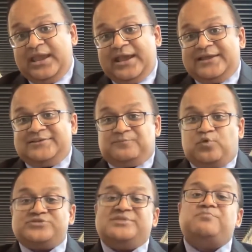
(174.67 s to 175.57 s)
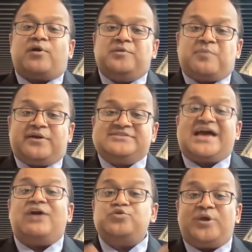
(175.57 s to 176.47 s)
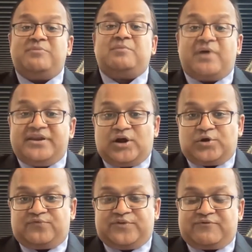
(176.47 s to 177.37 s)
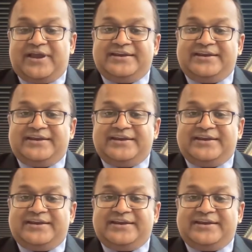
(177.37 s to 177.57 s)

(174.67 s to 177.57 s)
the most important part is how do I make money out of it, right?